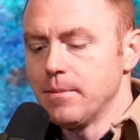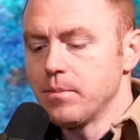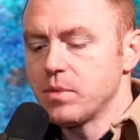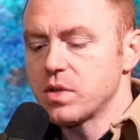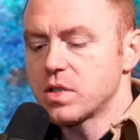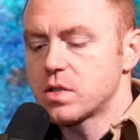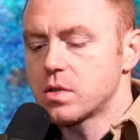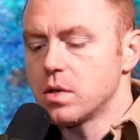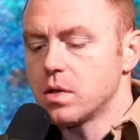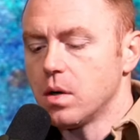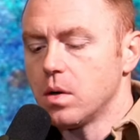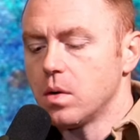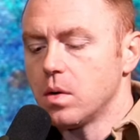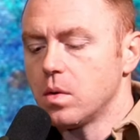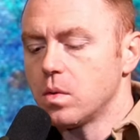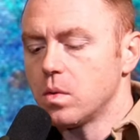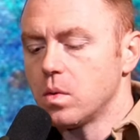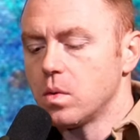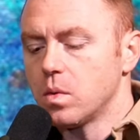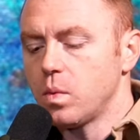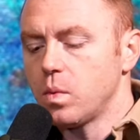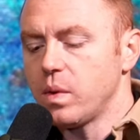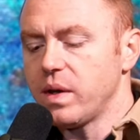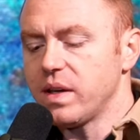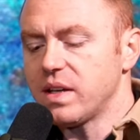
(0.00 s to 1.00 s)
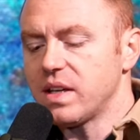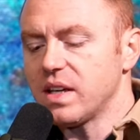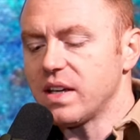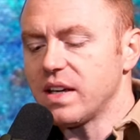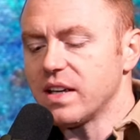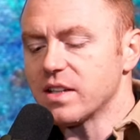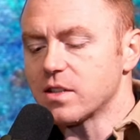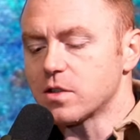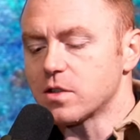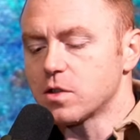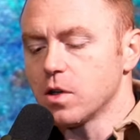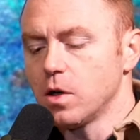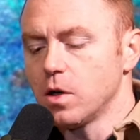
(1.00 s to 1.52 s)
So we can
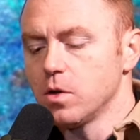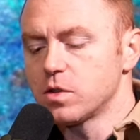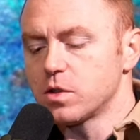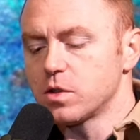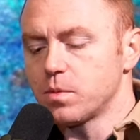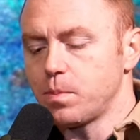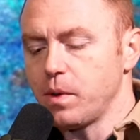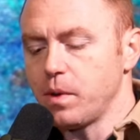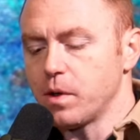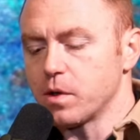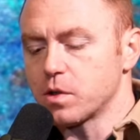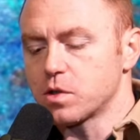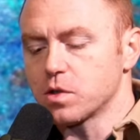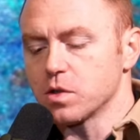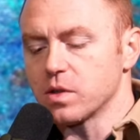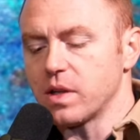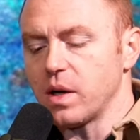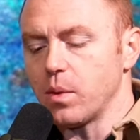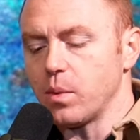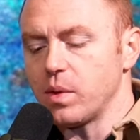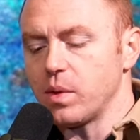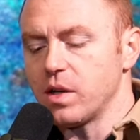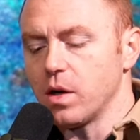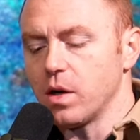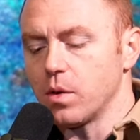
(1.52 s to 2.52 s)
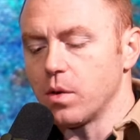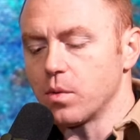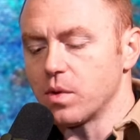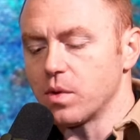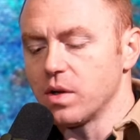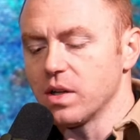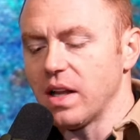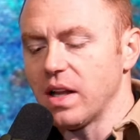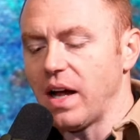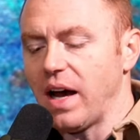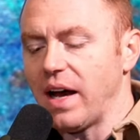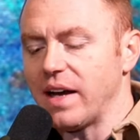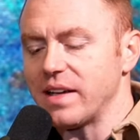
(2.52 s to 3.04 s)
get so spiritual that we don't
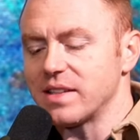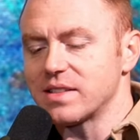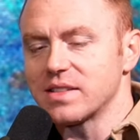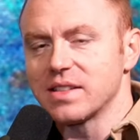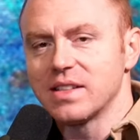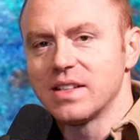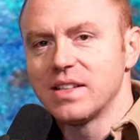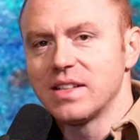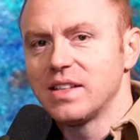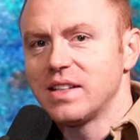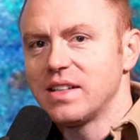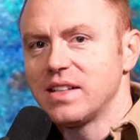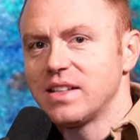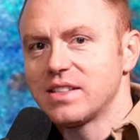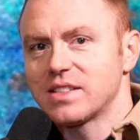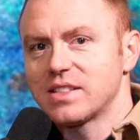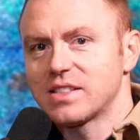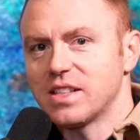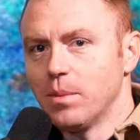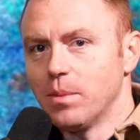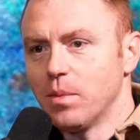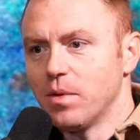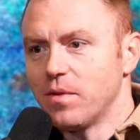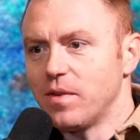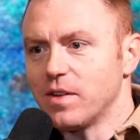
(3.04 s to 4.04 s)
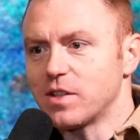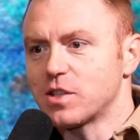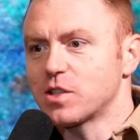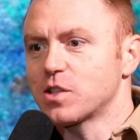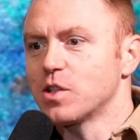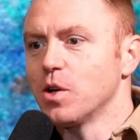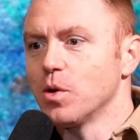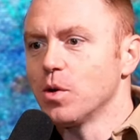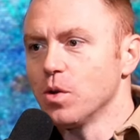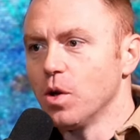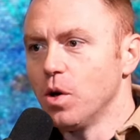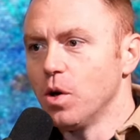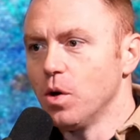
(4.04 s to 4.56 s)
realize some of it's
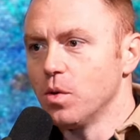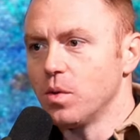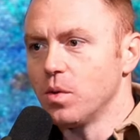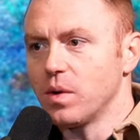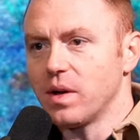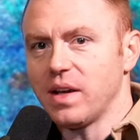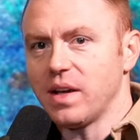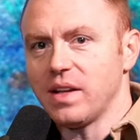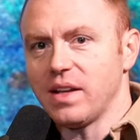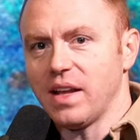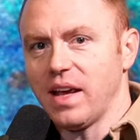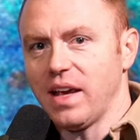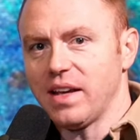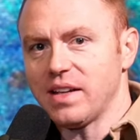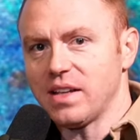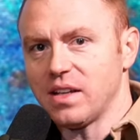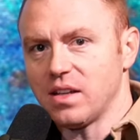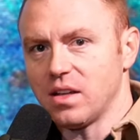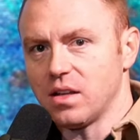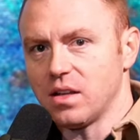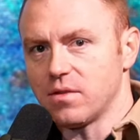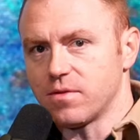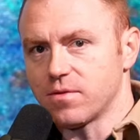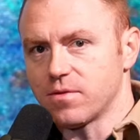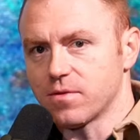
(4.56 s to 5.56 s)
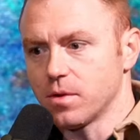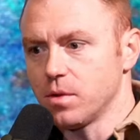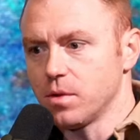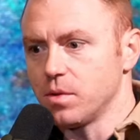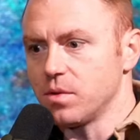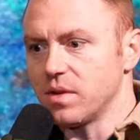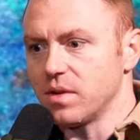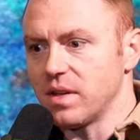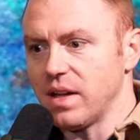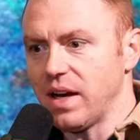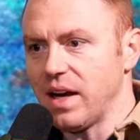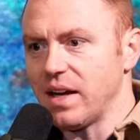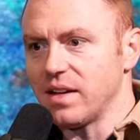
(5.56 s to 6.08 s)
so low in hanging in
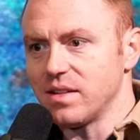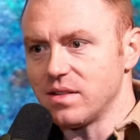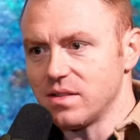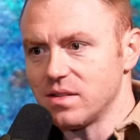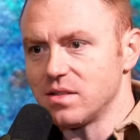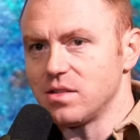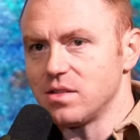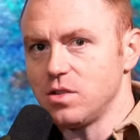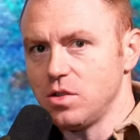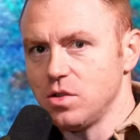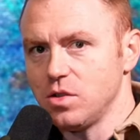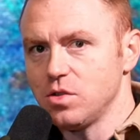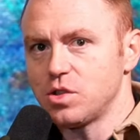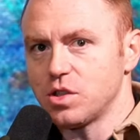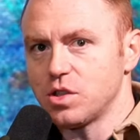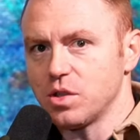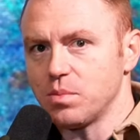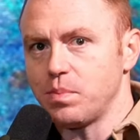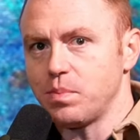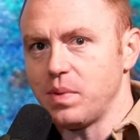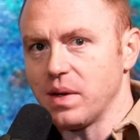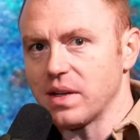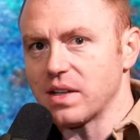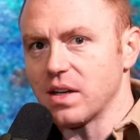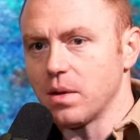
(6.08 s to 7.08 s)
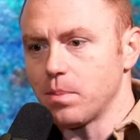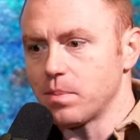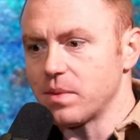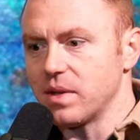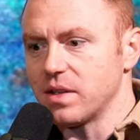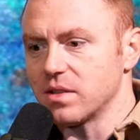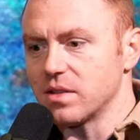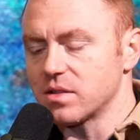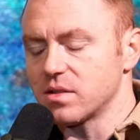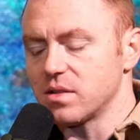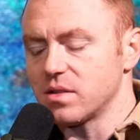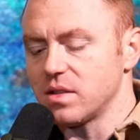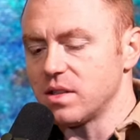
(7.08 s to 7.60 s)
fruit that you should pick up
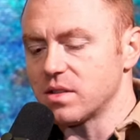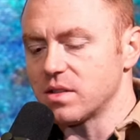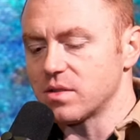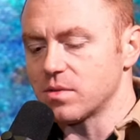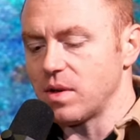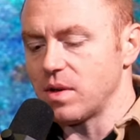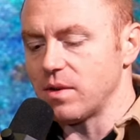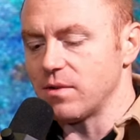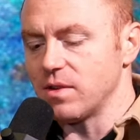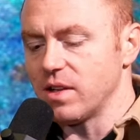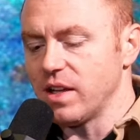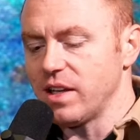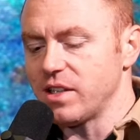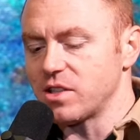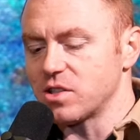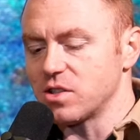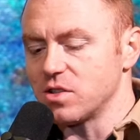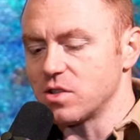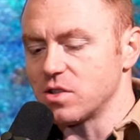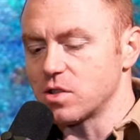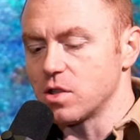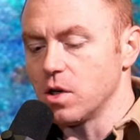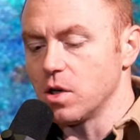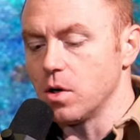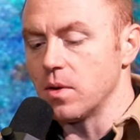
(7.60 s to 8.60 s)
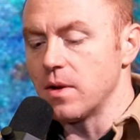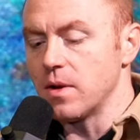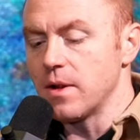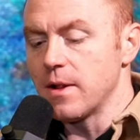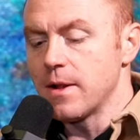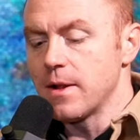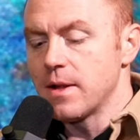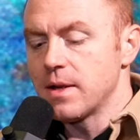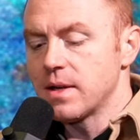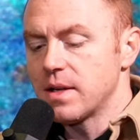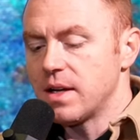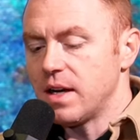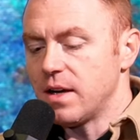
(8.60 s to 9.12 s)
this this revelation. So
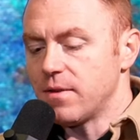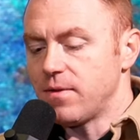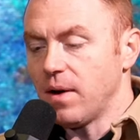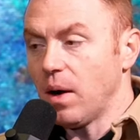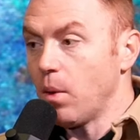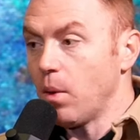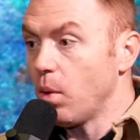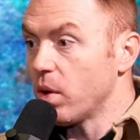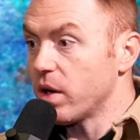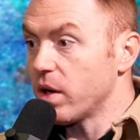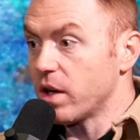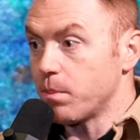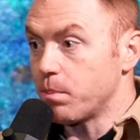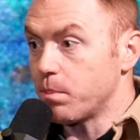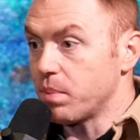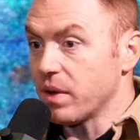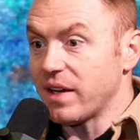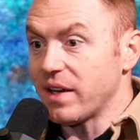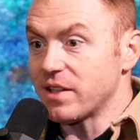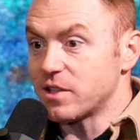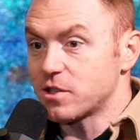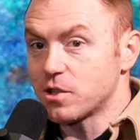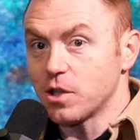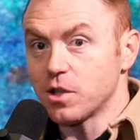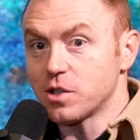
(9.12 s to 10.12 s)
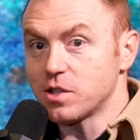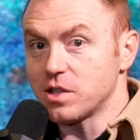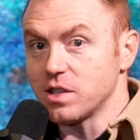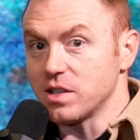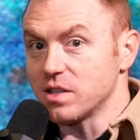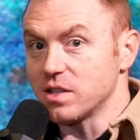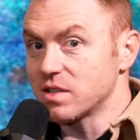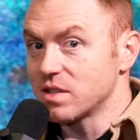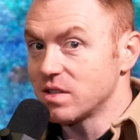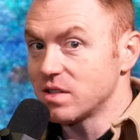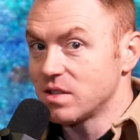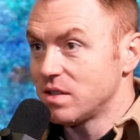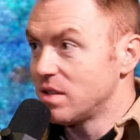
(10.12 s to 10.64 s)
uh, if I want to plant
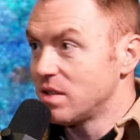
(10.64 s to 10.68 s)
churches,